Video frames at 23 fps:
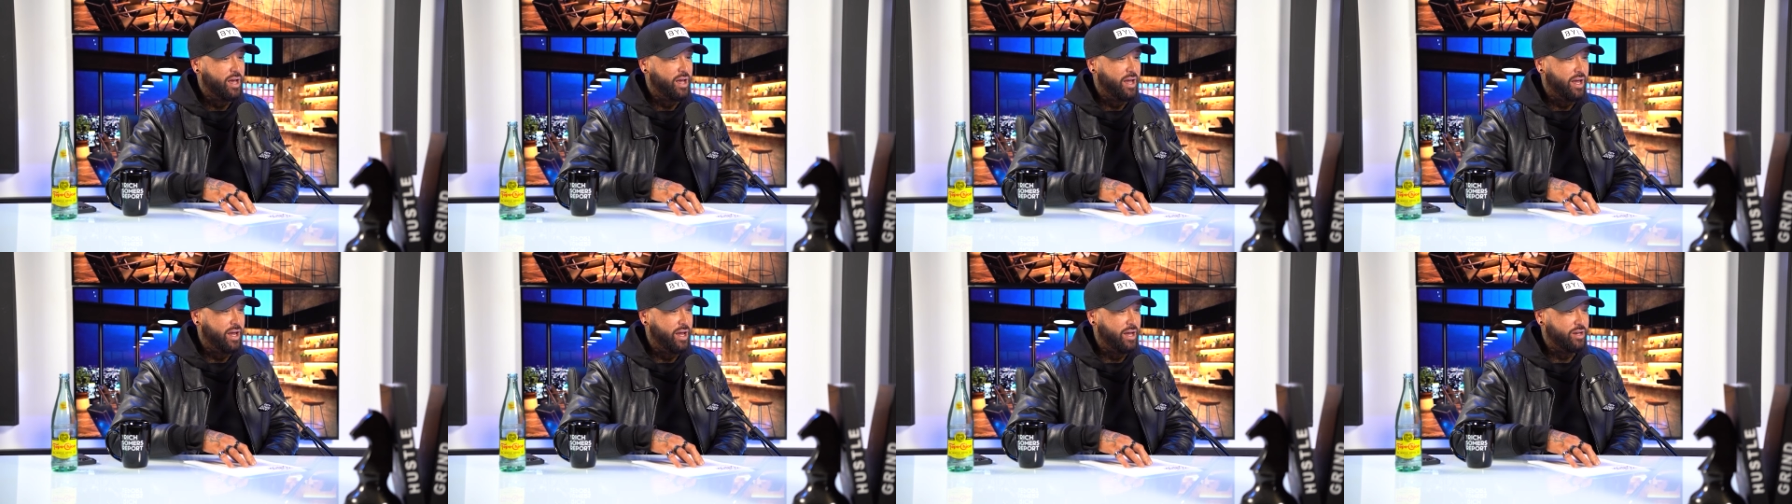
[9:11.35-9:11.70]

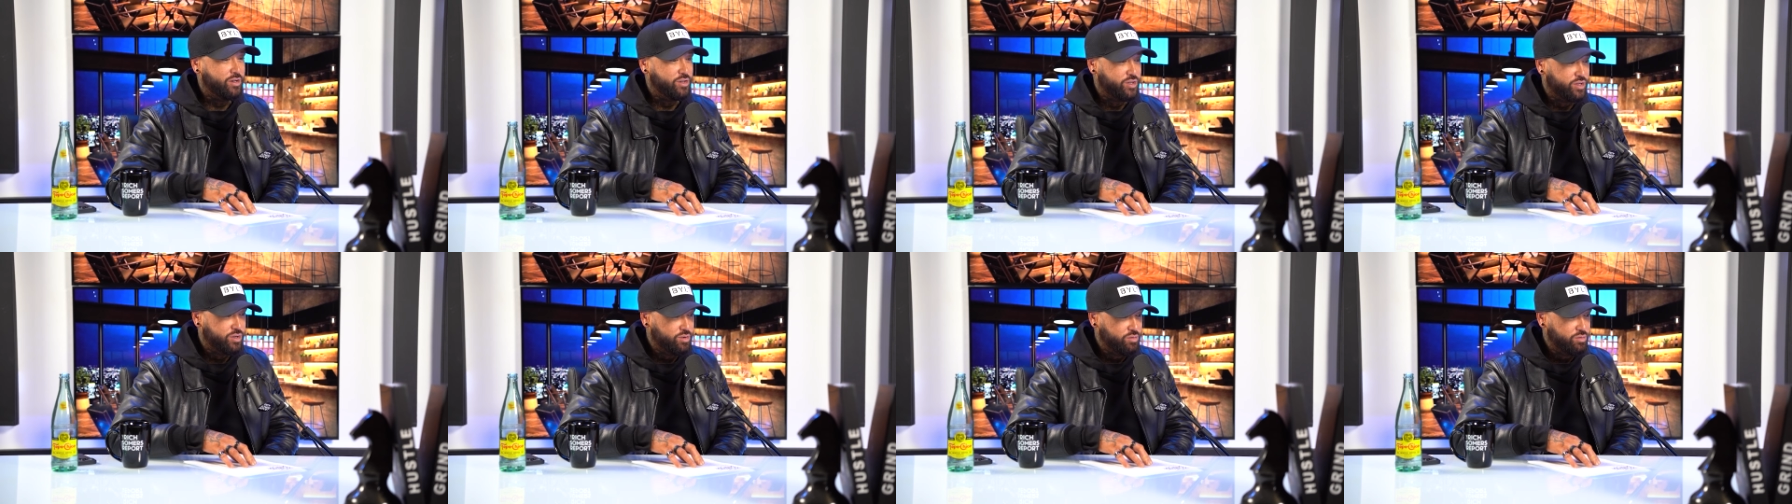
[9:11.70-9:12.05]

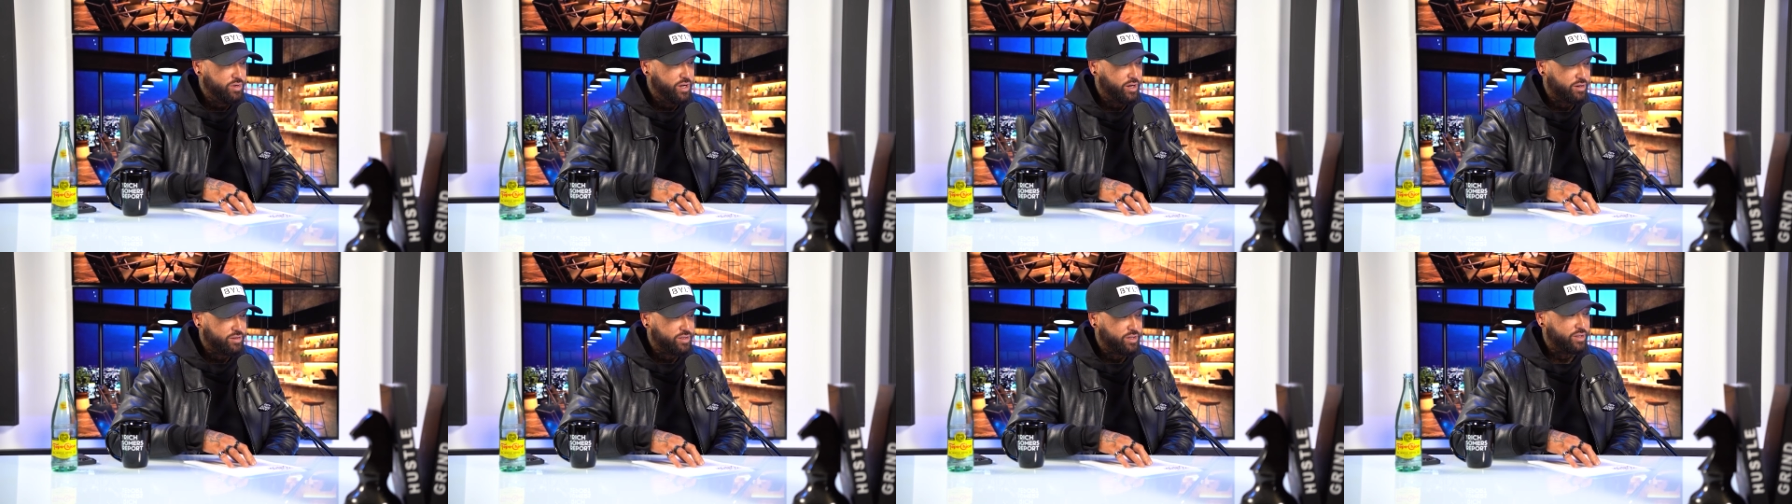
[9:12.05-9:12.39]
And 2
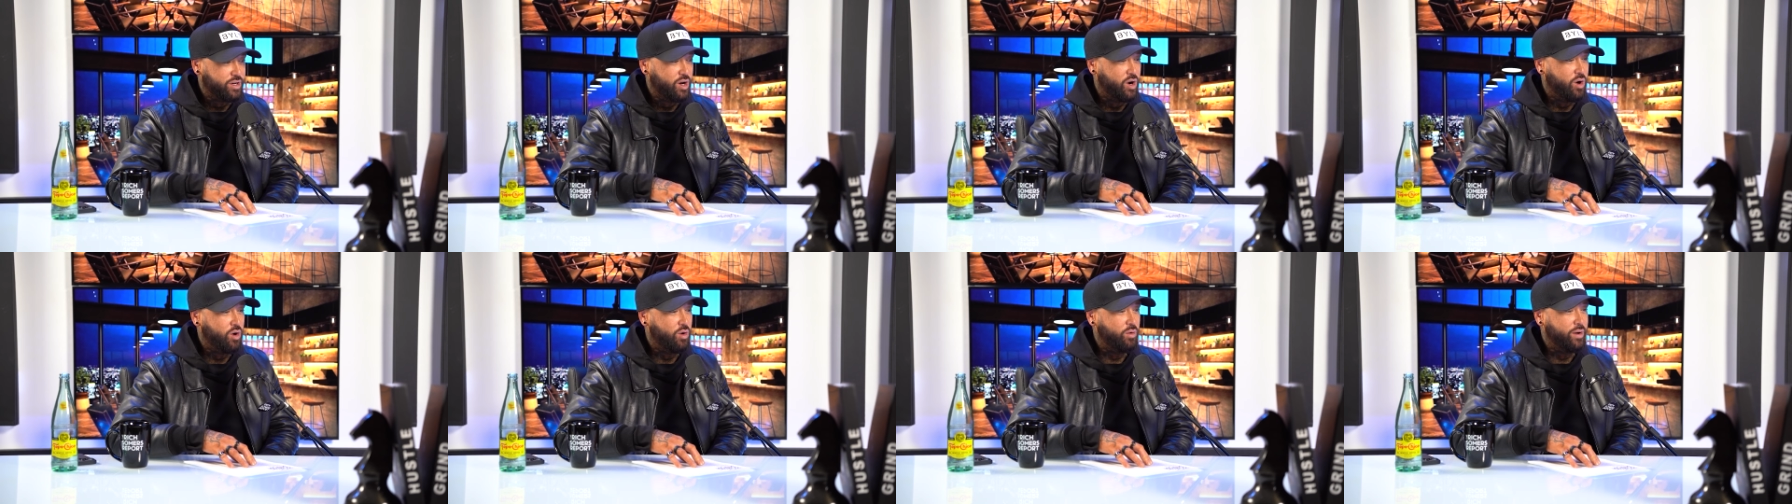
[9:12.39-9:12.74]
years
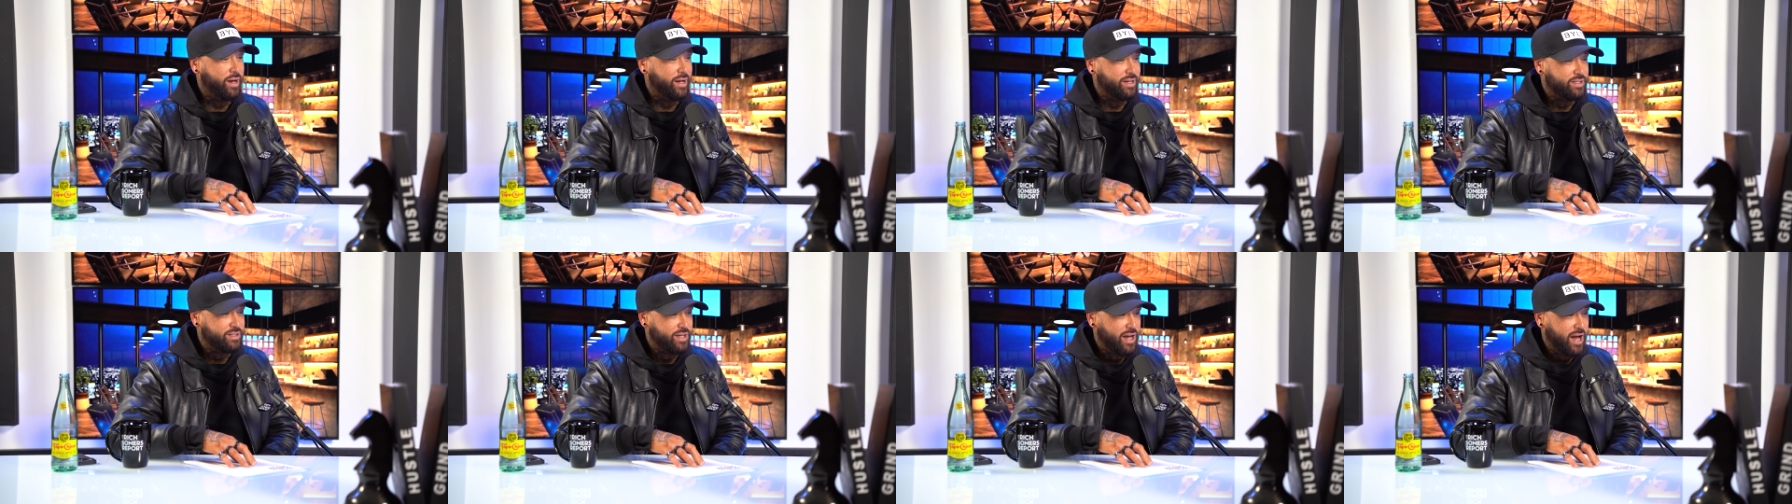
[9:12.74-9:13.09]
ago
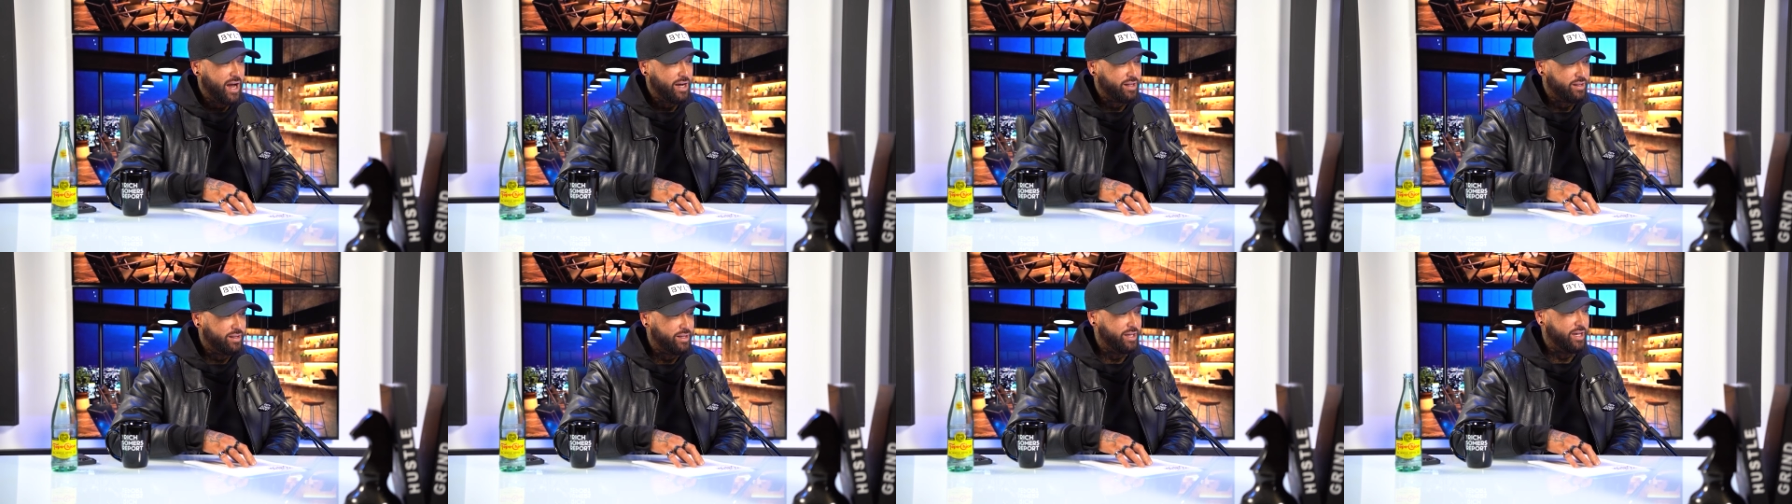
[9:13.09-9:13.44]

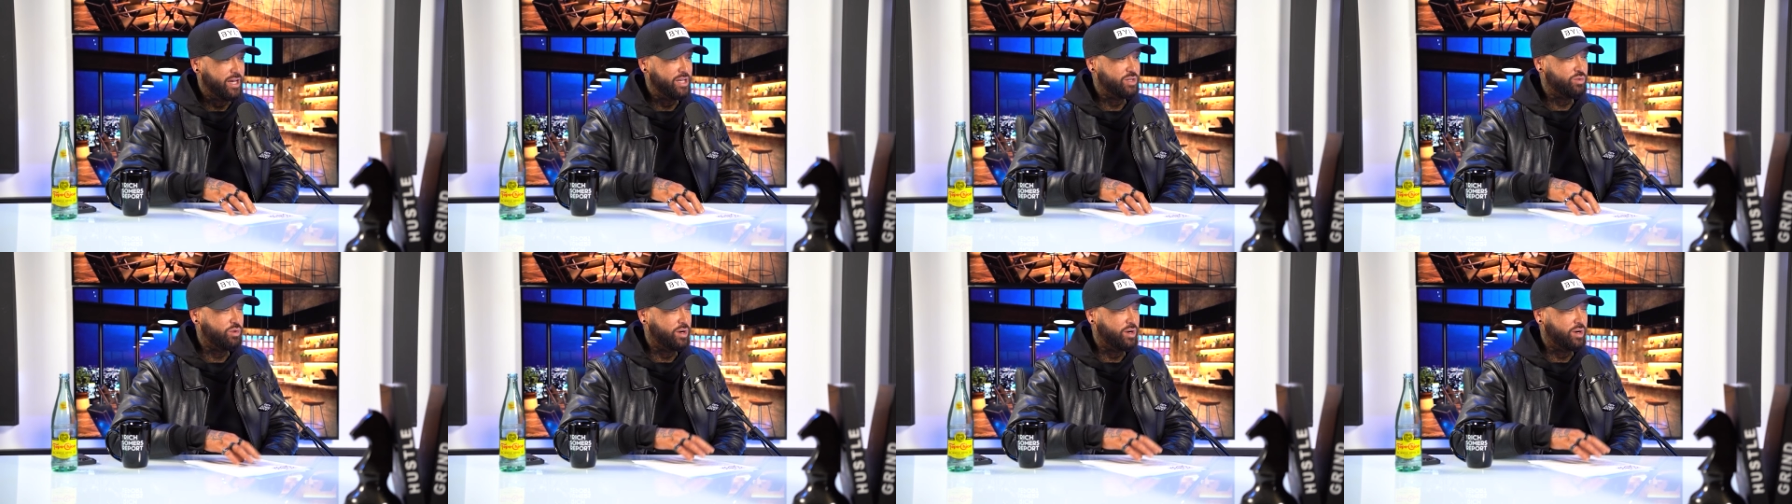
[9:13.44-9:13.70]
exactly is